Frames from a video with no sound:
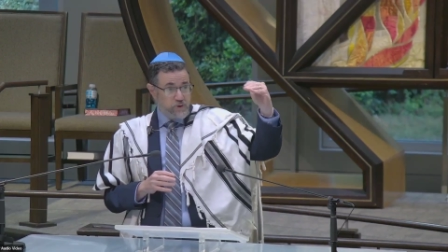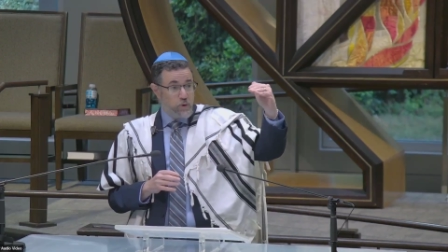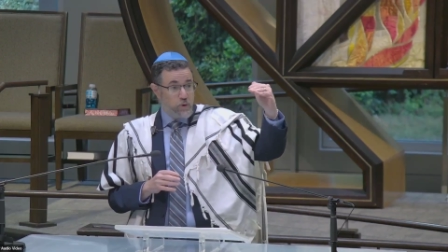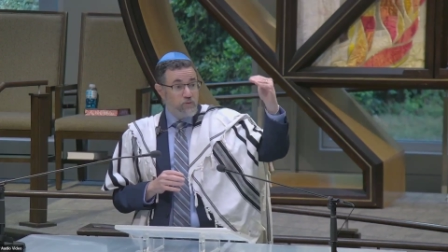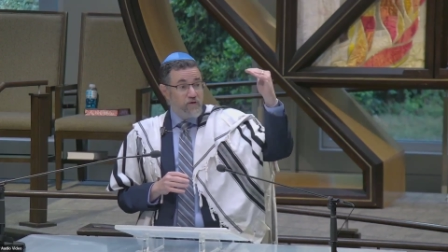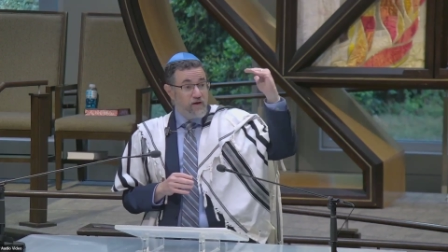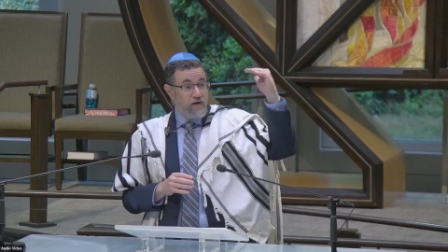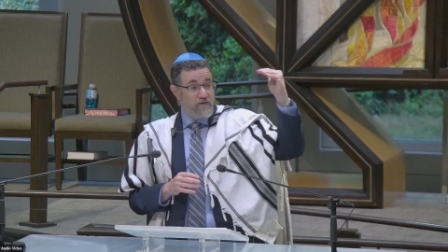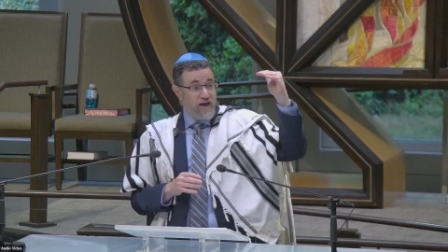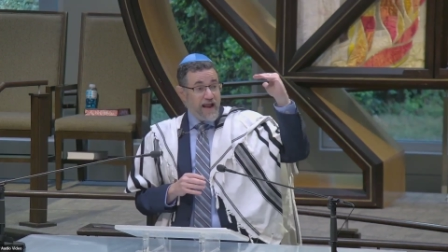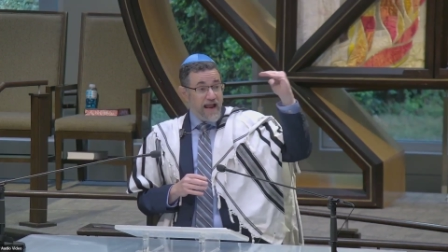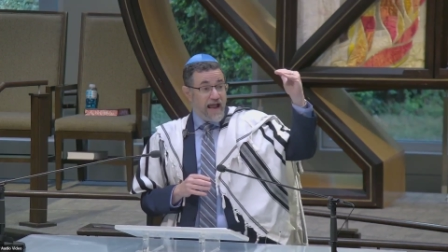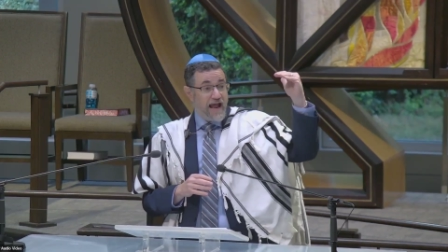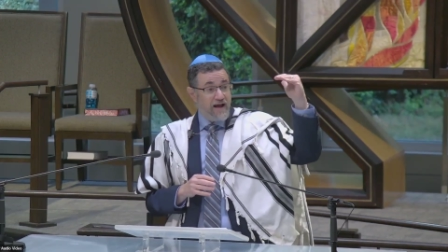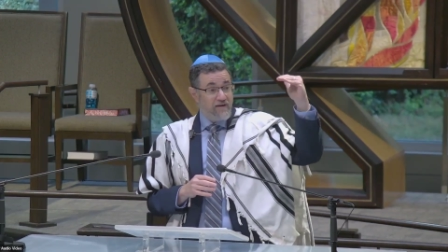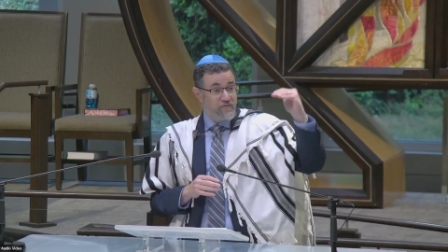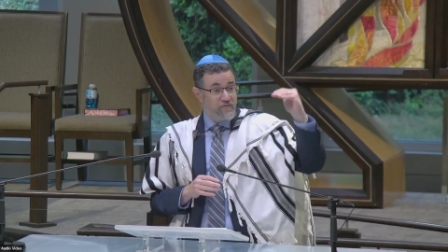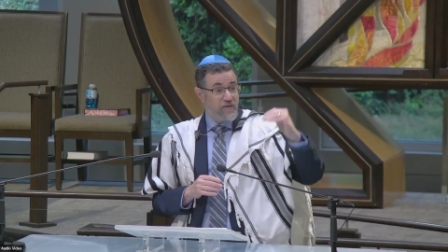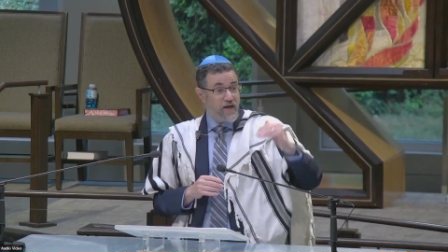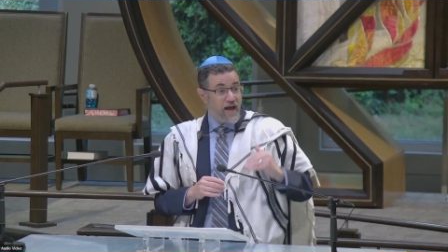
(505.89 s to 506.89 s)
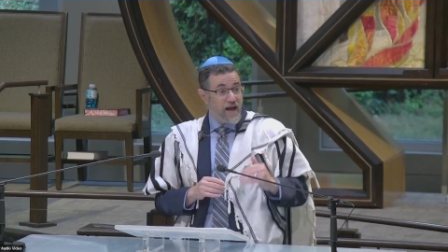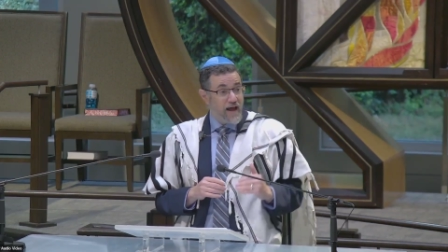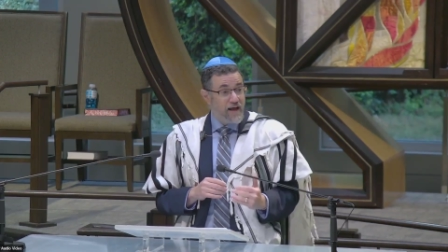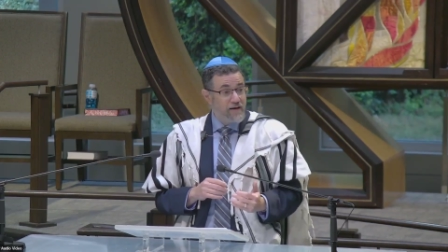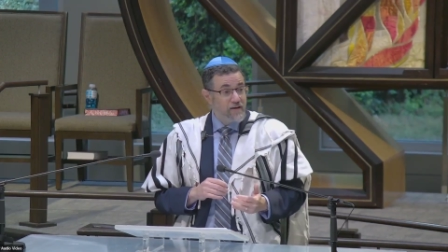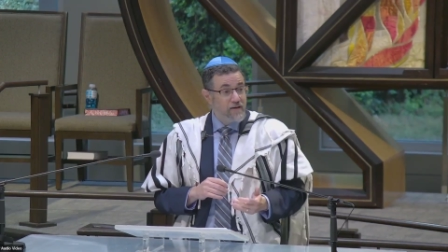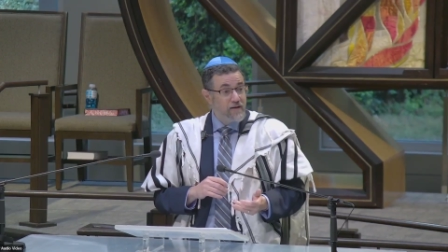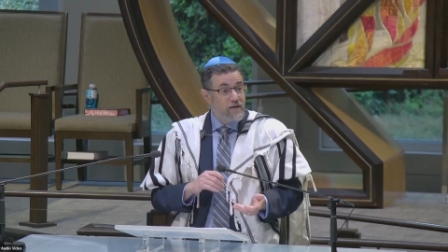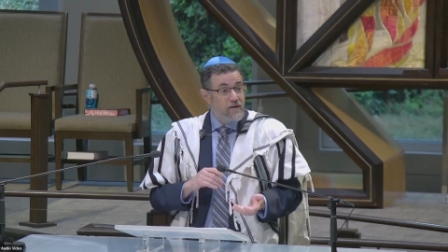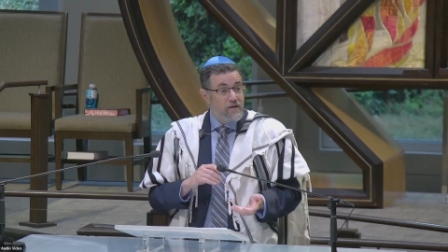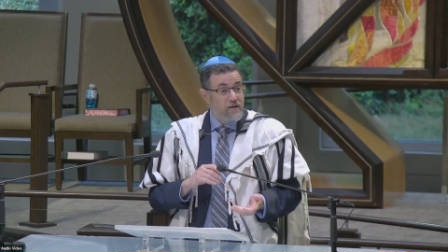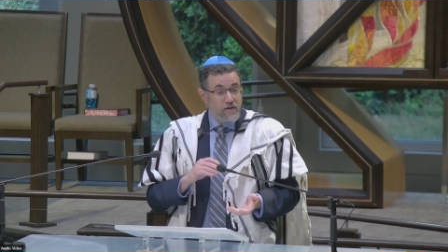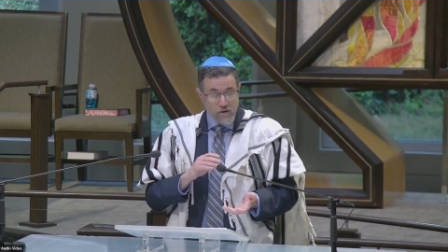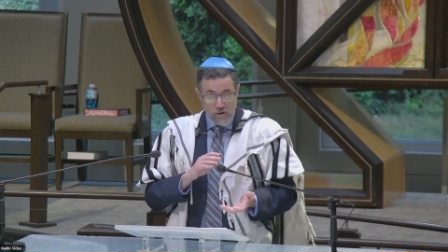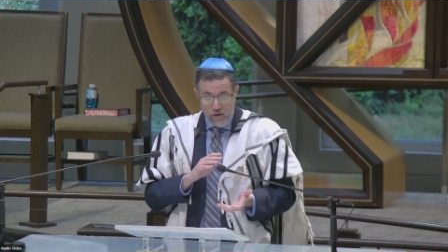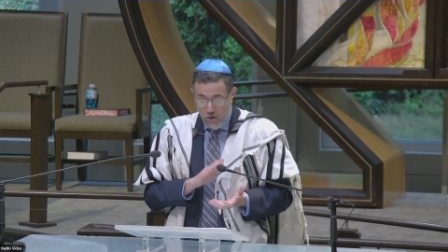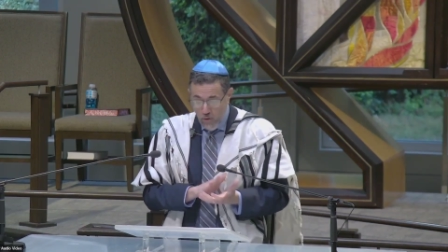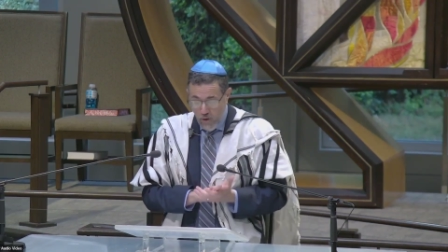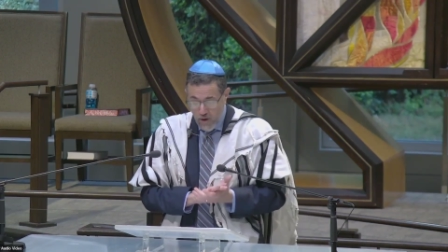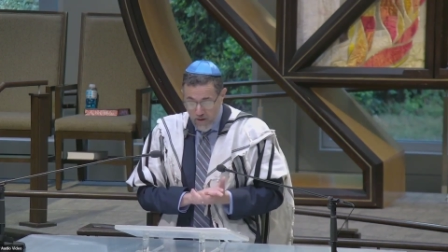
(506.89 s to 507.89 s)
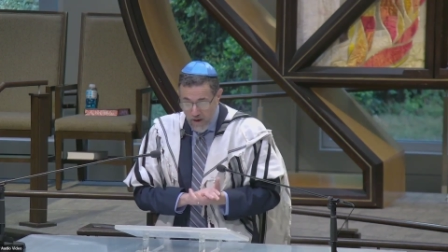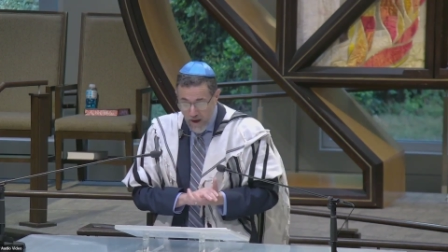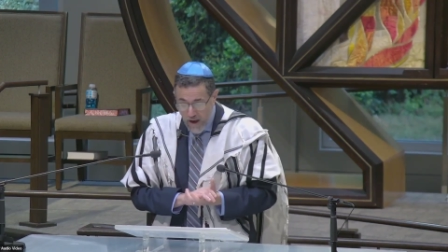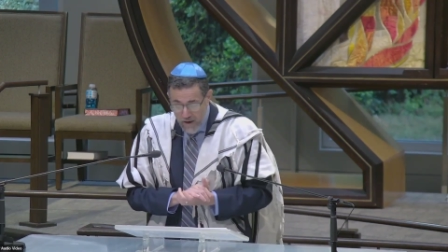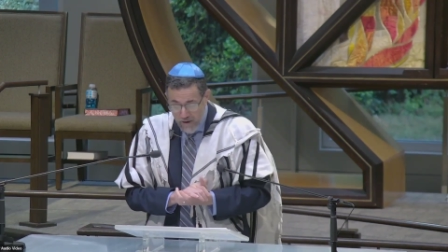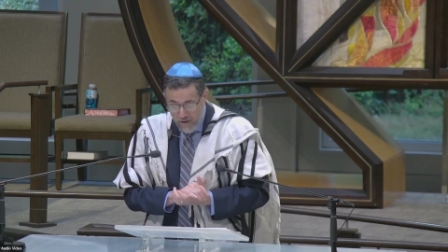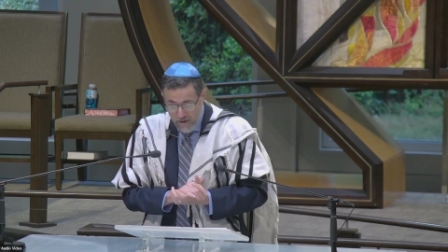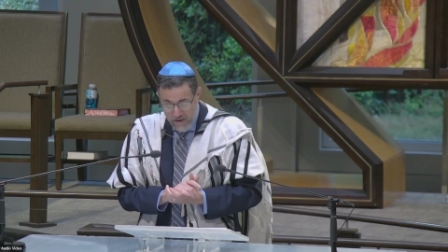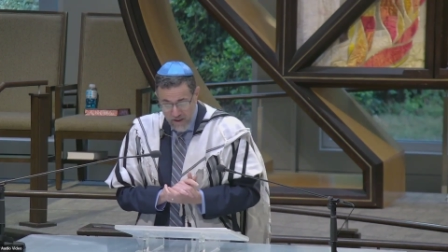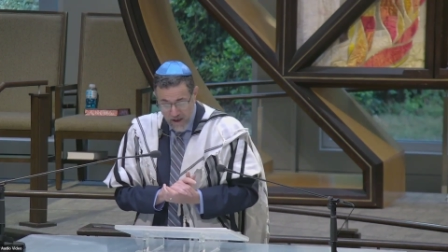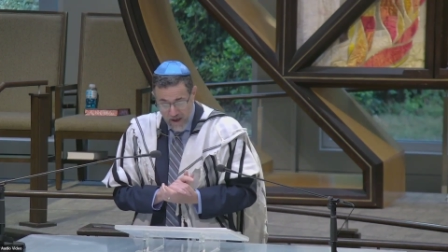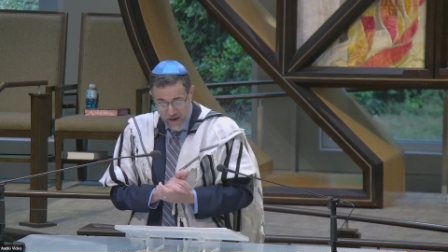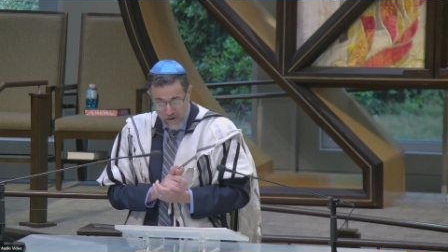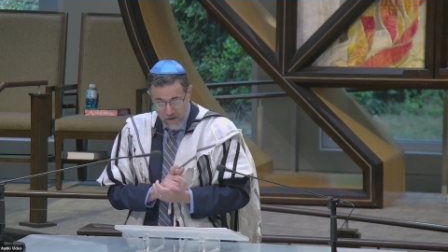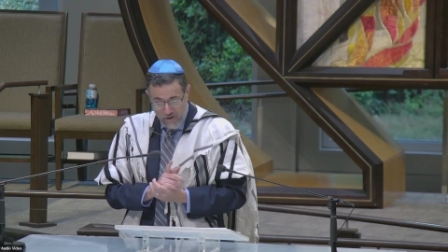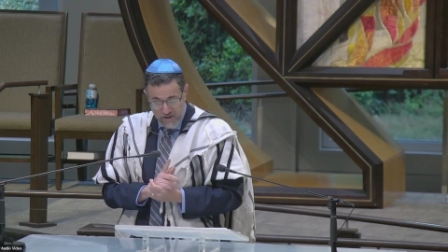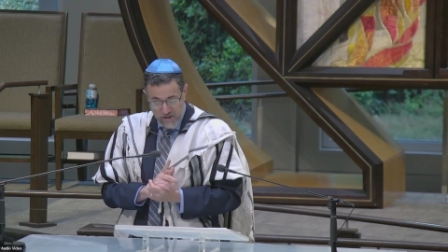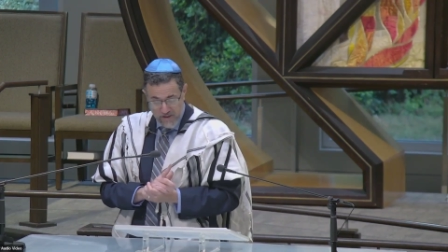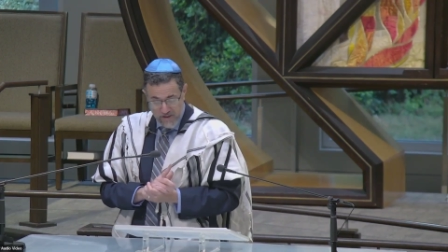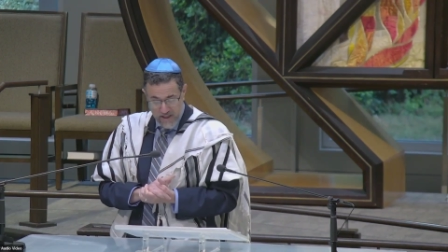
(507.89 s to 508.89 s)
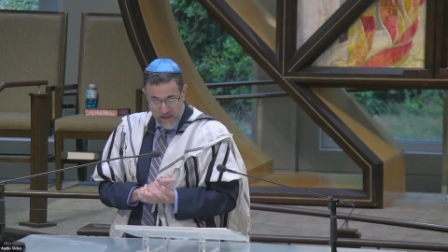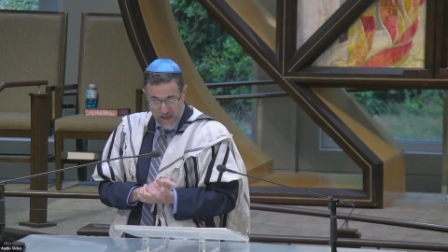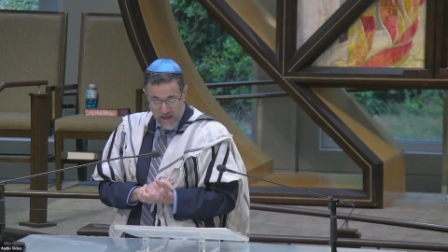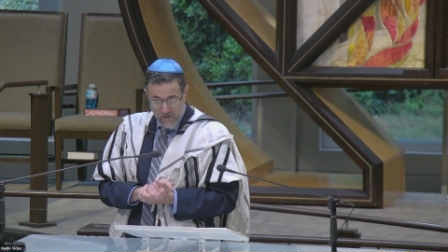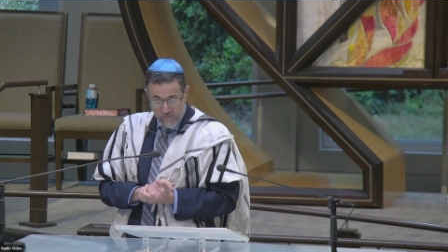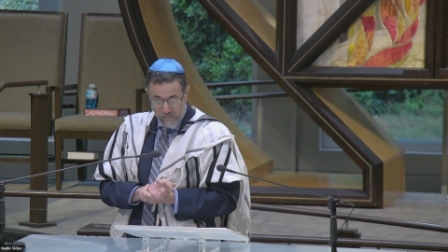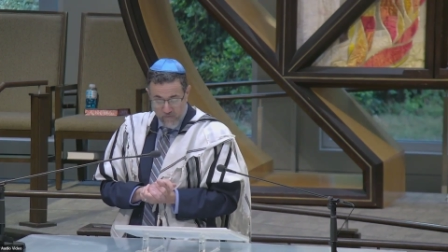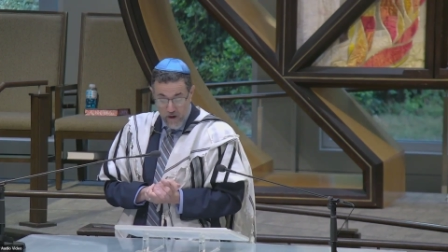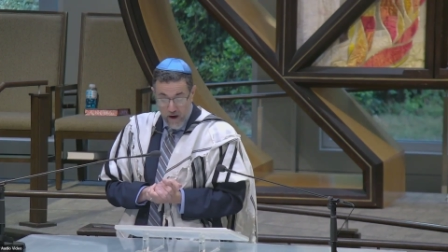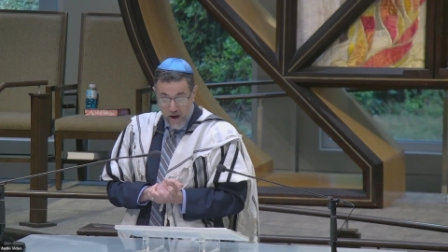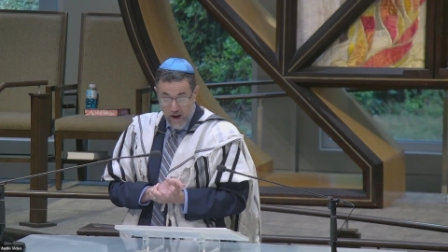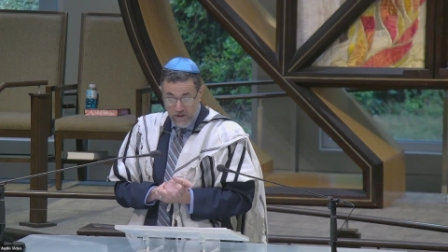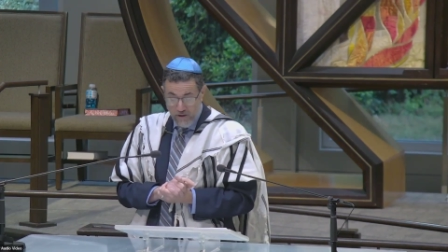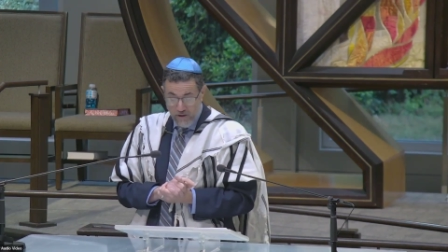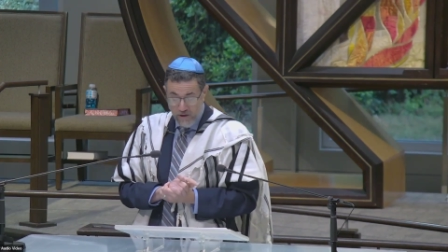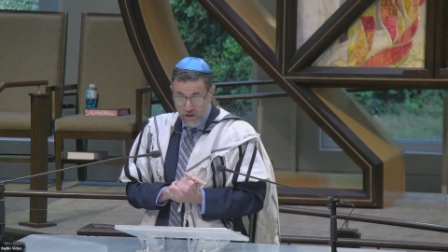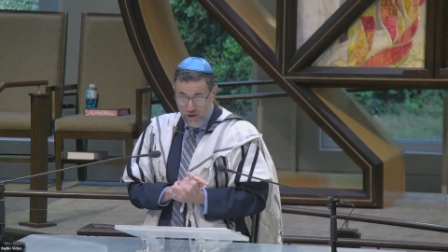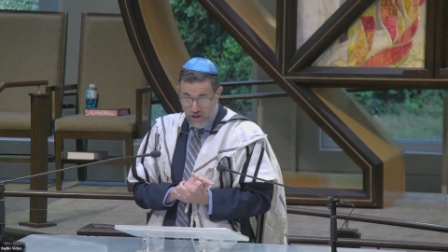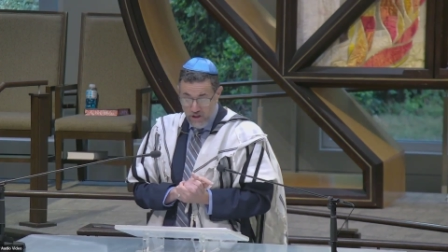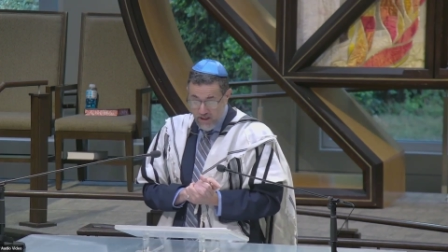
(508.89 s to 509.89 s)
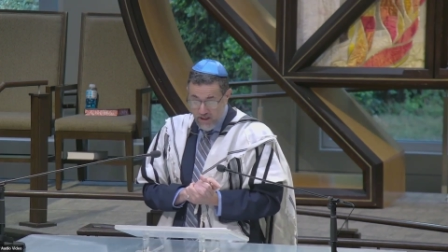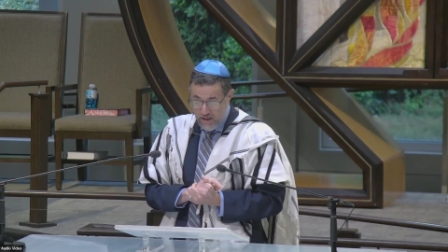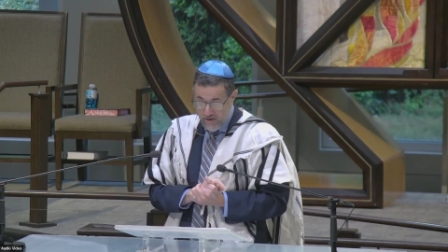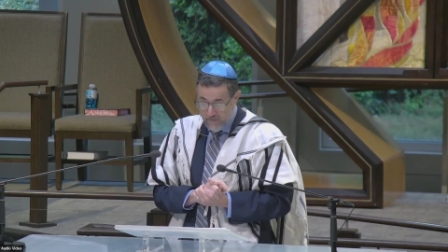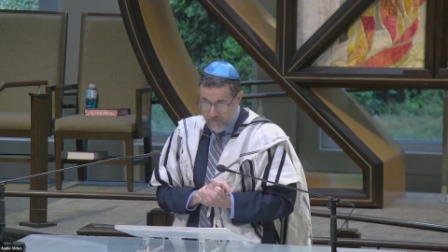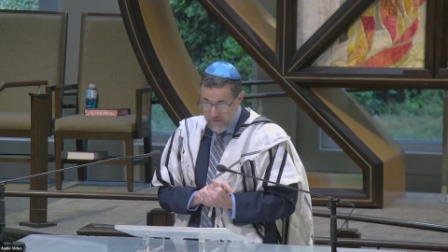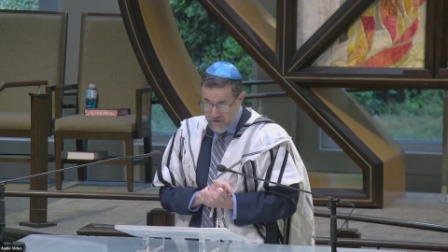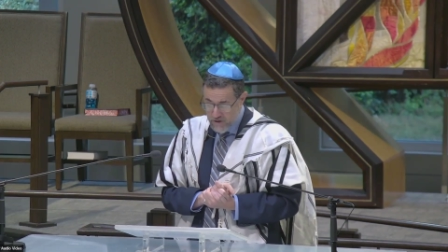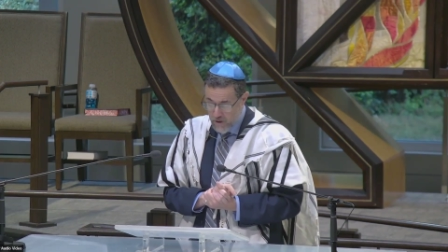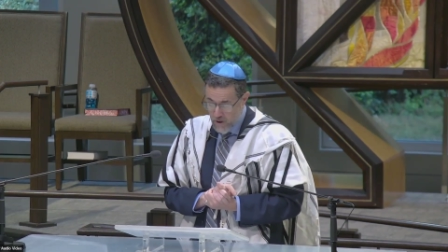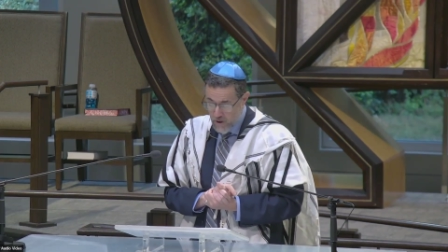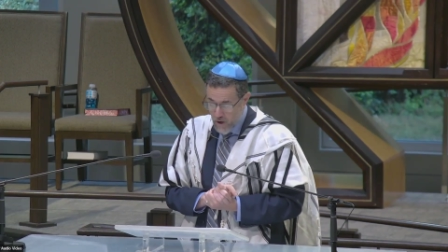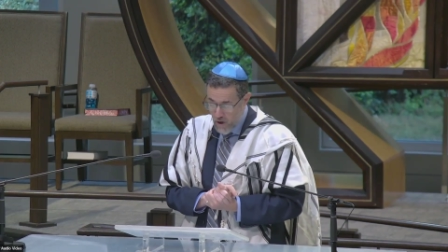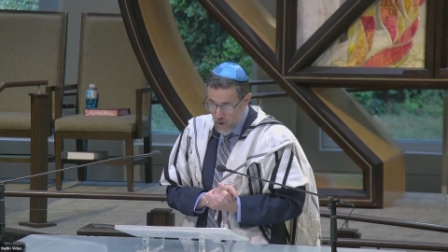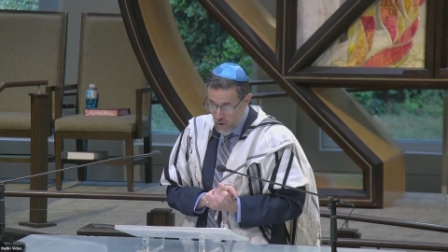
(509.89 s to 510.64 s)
So if you have half that, you are not entitled to take forgotten sheaves